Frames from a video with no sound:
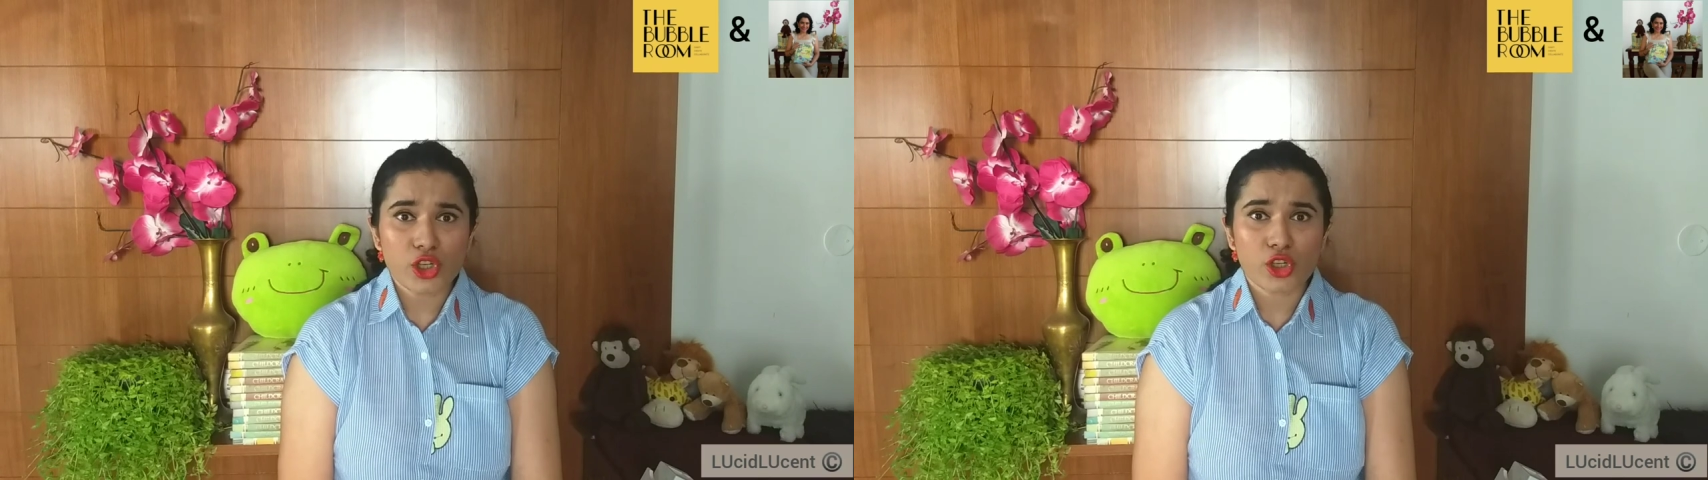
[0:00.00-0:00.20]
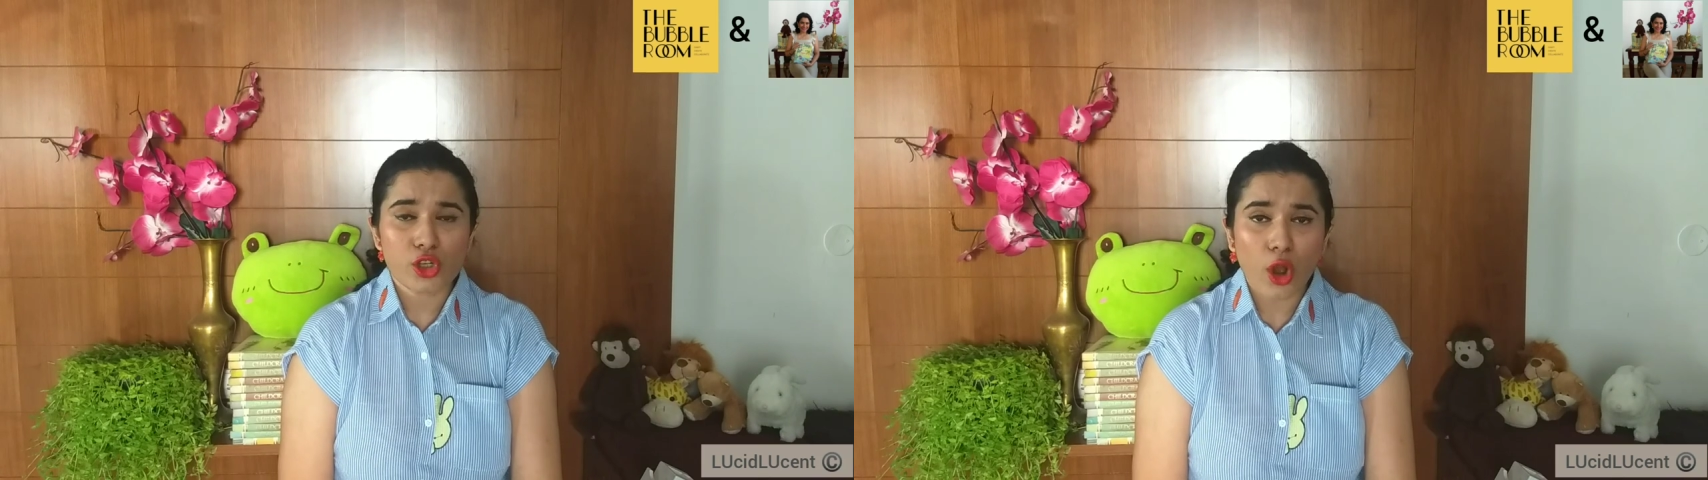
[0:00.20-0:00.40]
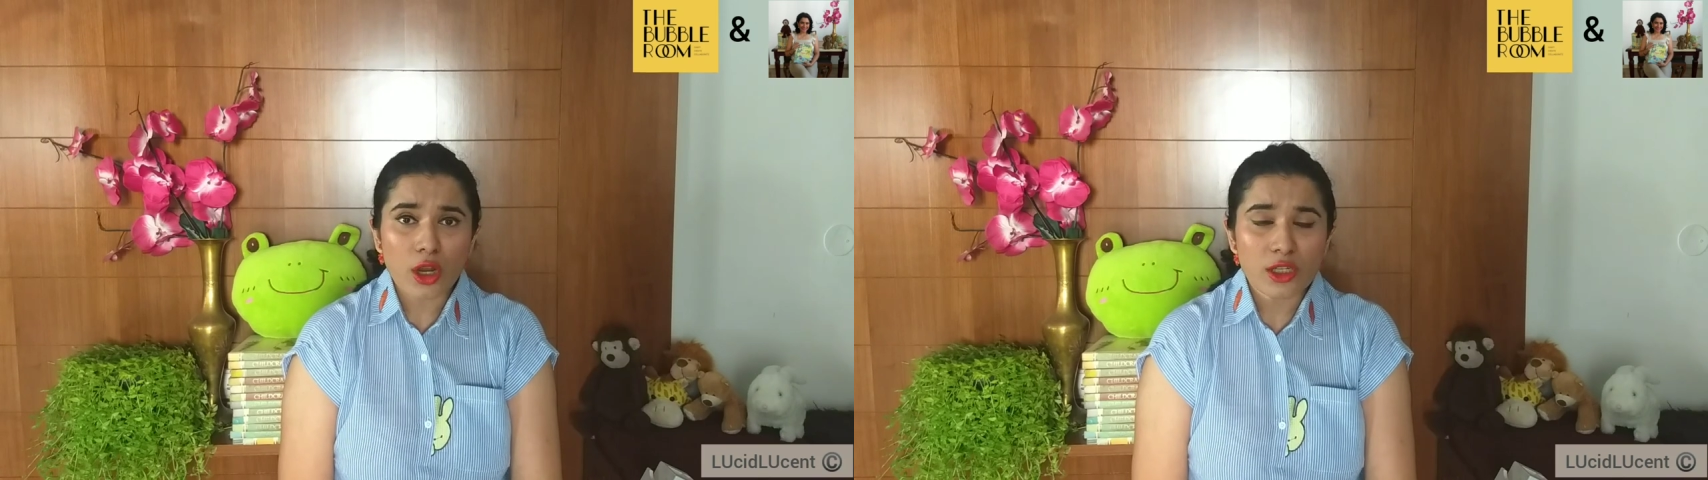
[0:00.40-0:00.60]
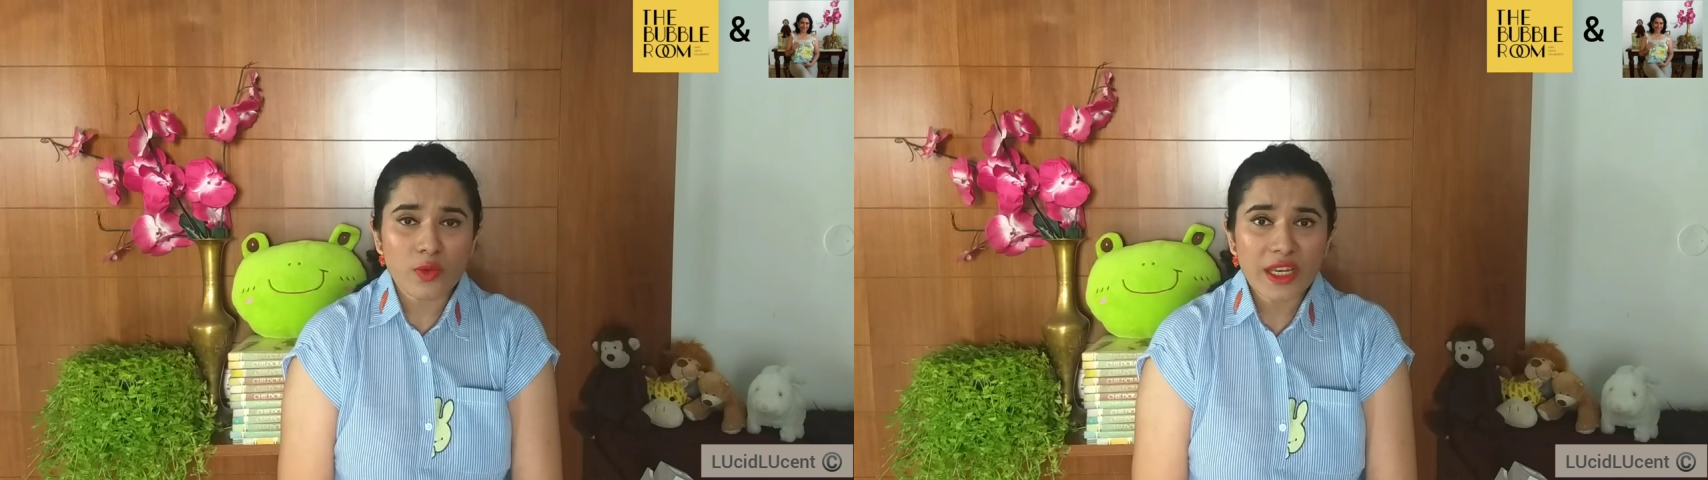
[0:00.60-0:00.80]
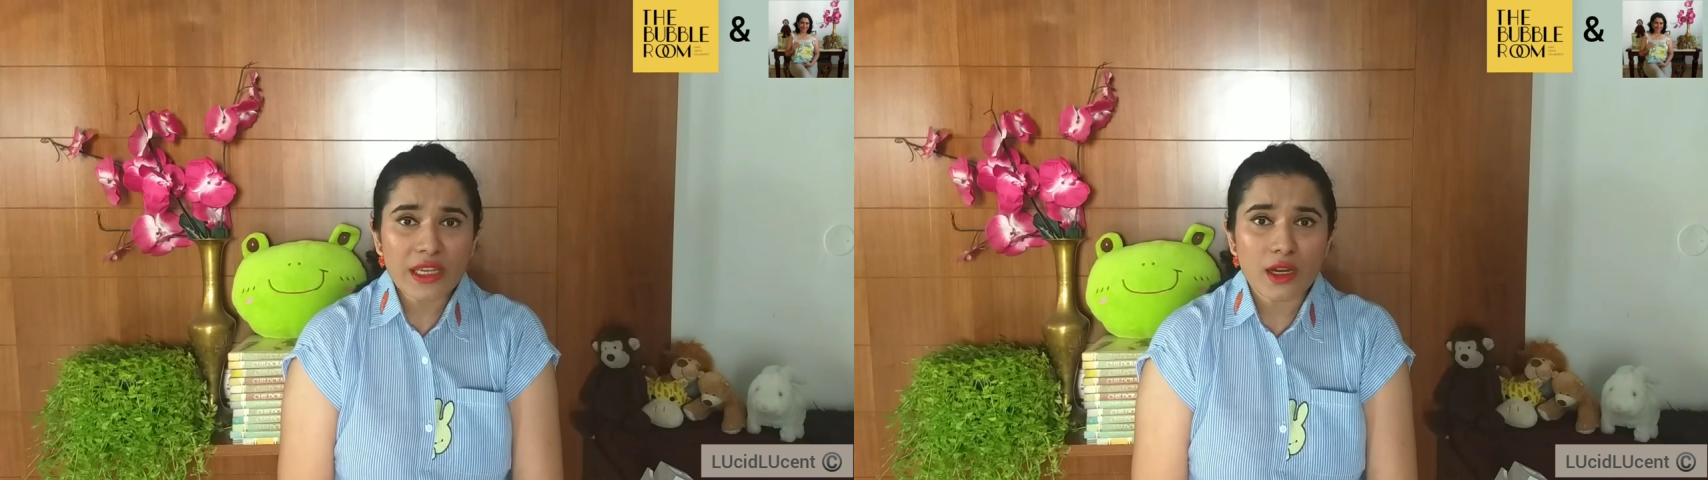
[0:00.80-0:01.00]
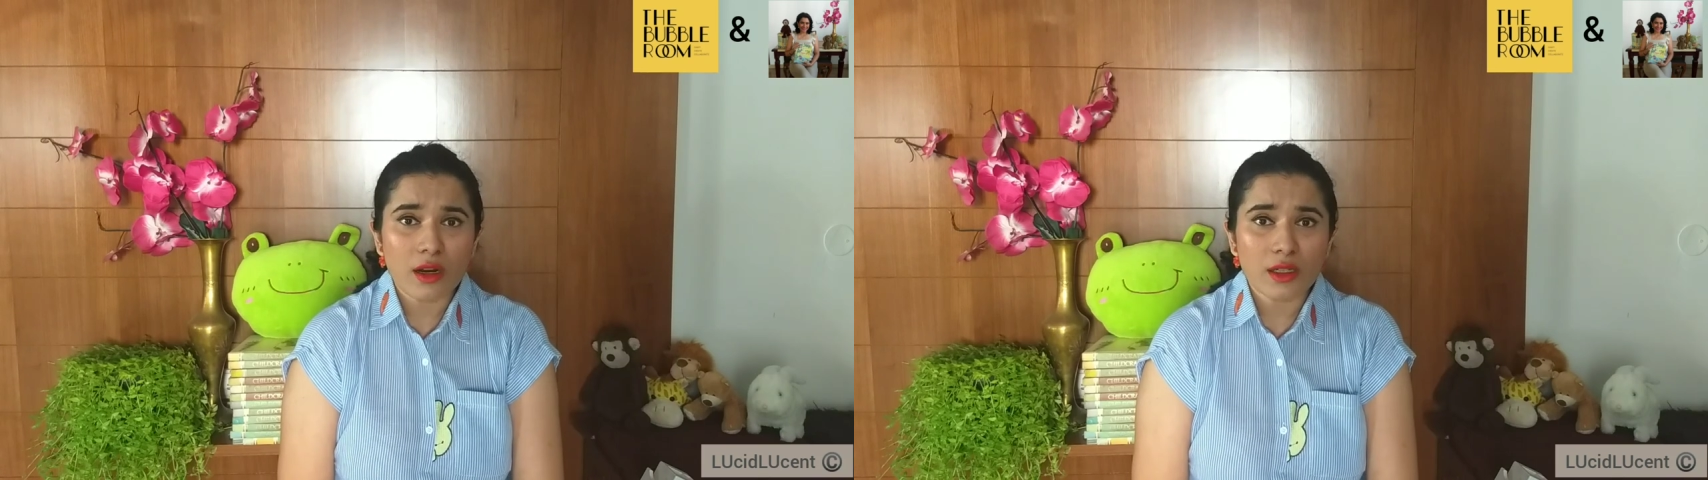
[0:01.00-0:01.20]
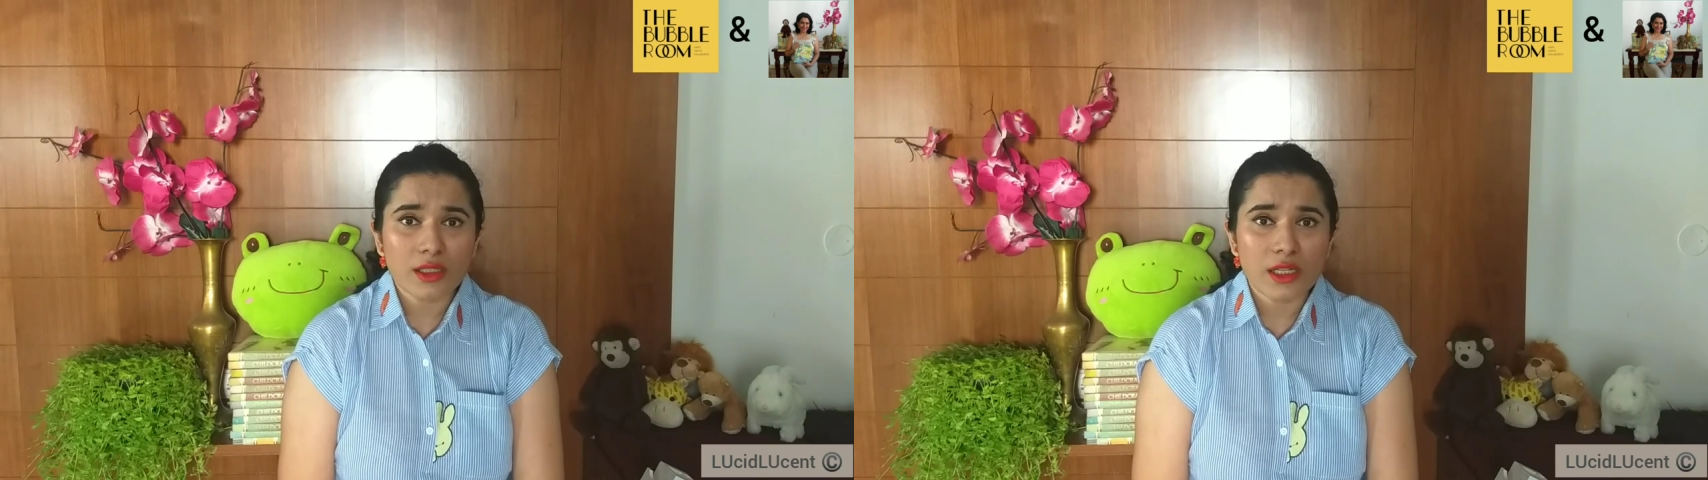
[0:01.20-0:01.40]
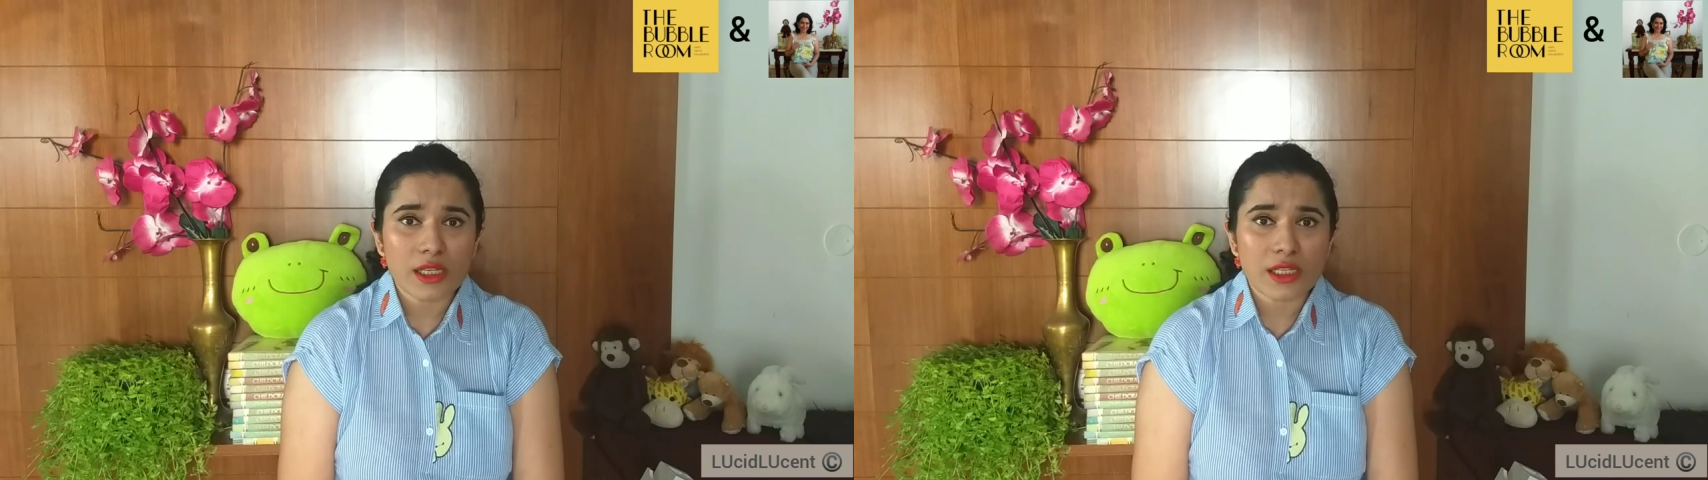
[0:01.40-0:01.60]
shocked when he
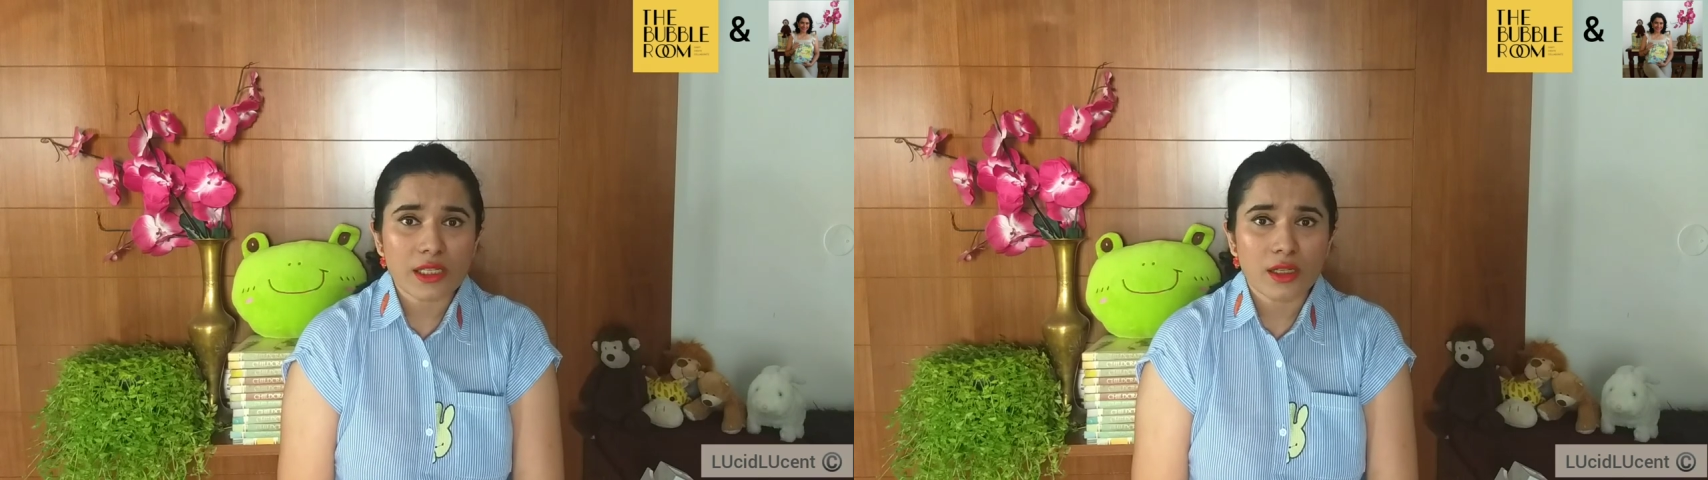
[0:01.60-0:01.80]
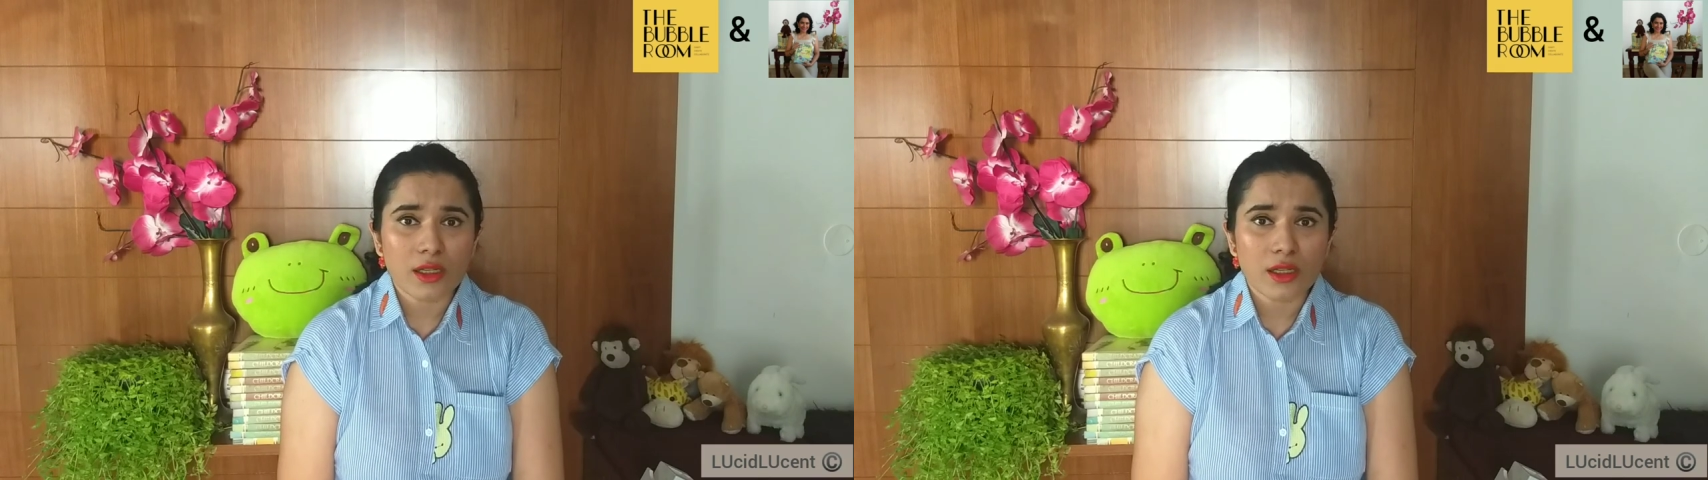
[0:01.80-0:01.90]
heard this.